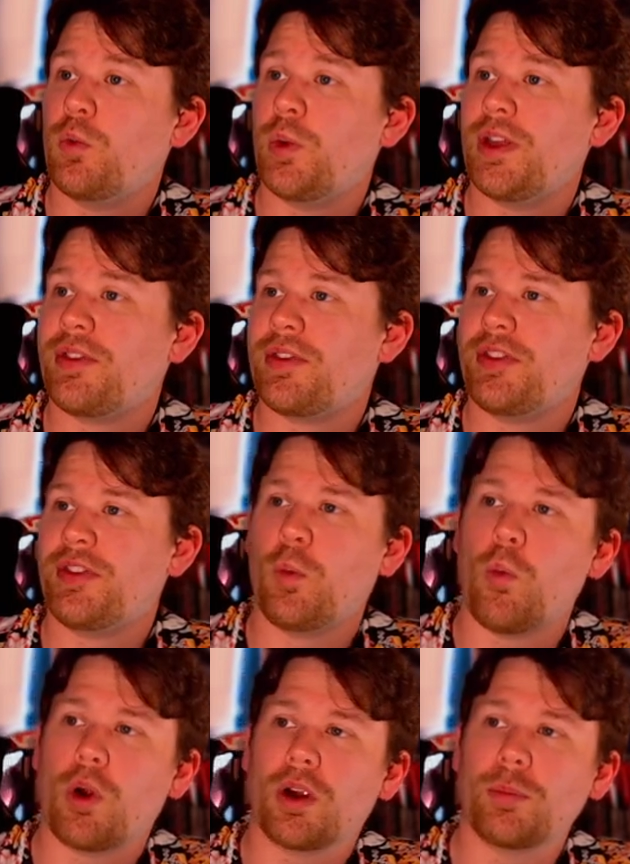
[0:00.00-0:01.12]
with the
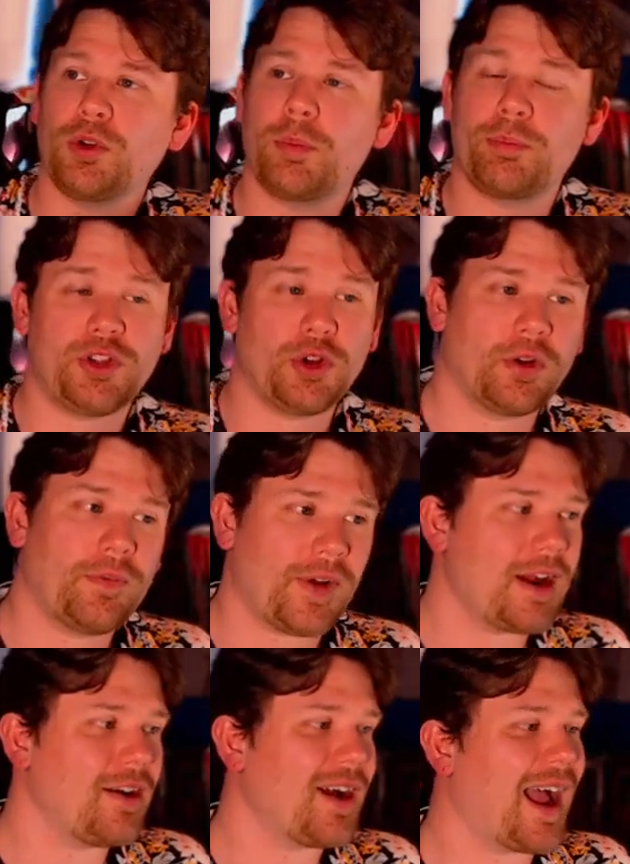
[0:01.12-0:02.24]
Warbloom
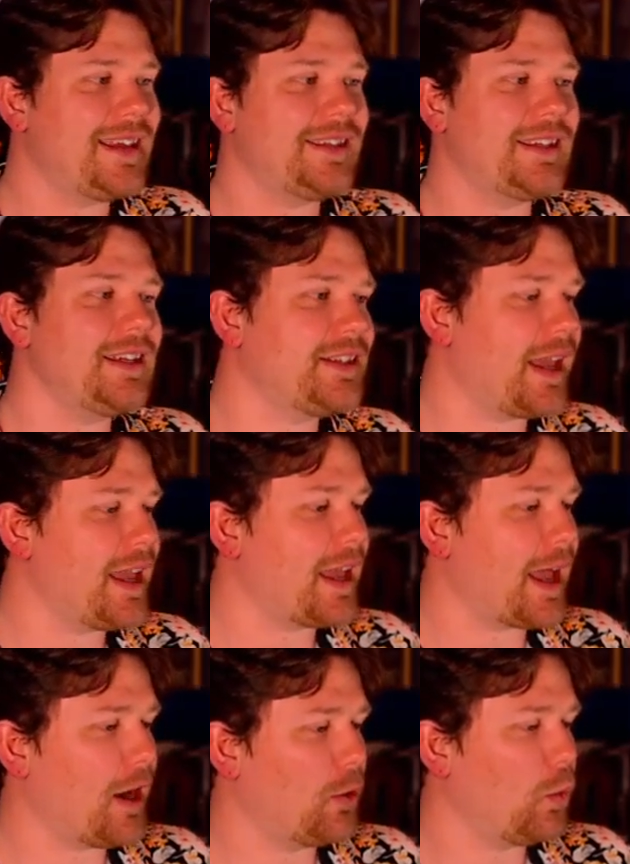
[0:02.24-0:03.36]
Purifier, I did take
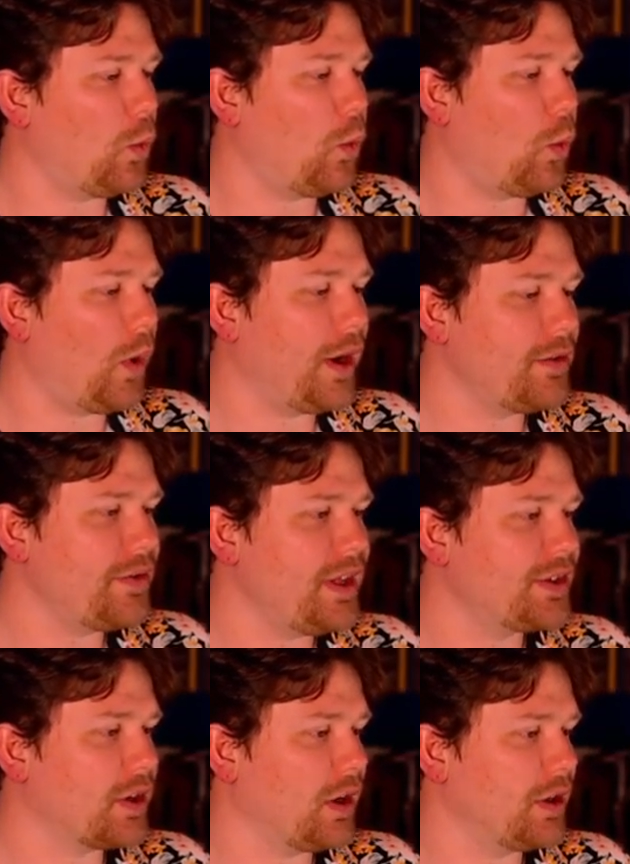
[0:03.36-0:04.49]
out one of these
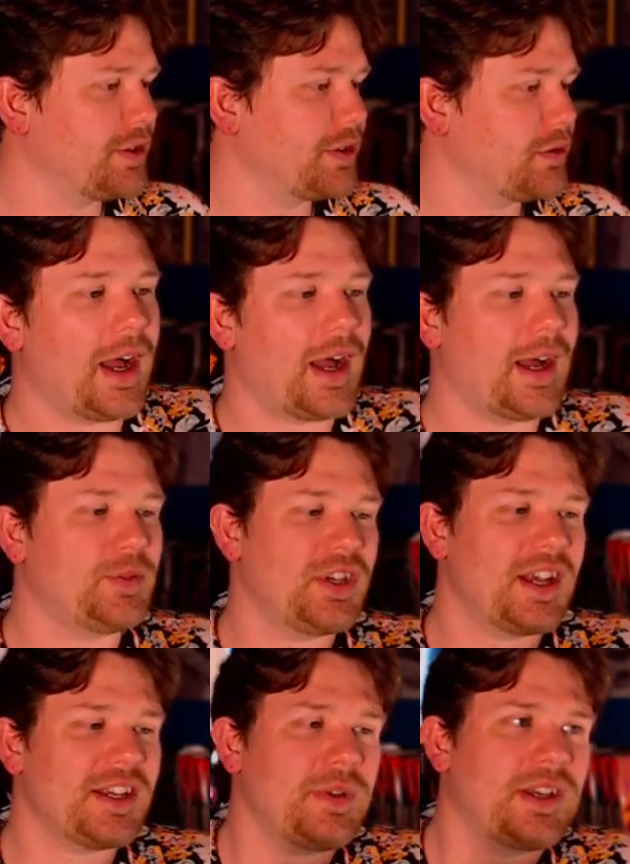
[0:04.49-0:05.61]
cards
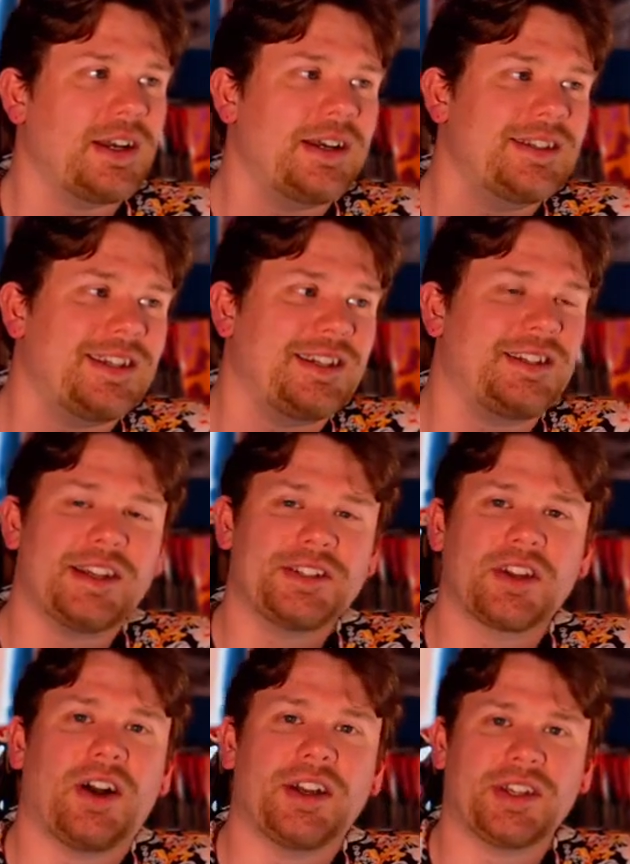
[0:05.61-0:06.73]
just because it does
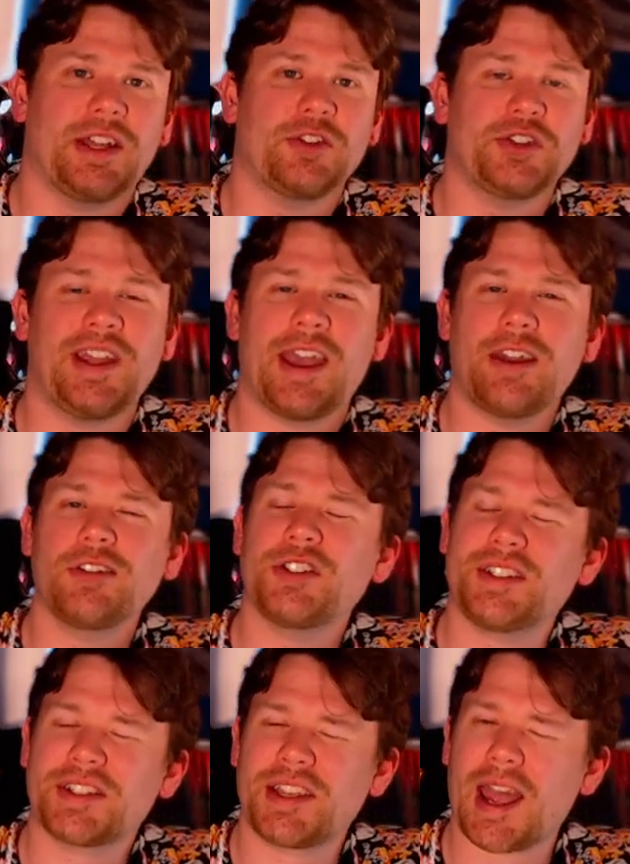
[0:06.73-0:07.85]
cost energy. Energy
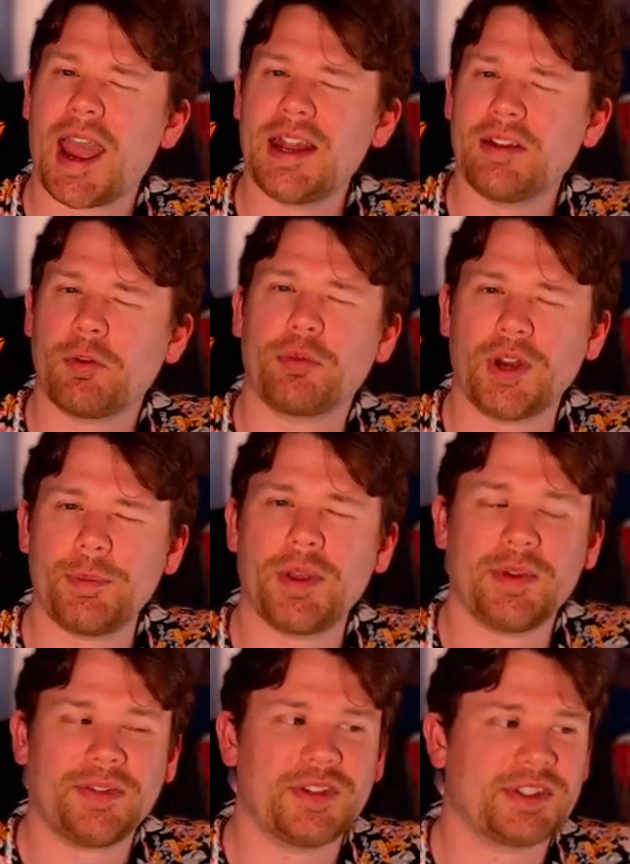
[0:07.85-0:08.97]
is kind of a
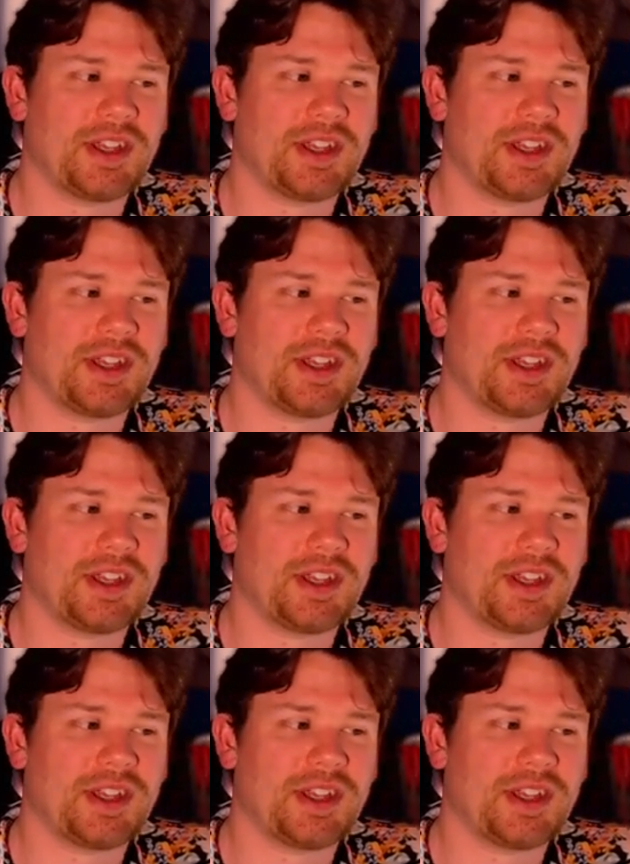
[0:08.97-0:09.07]
premium in this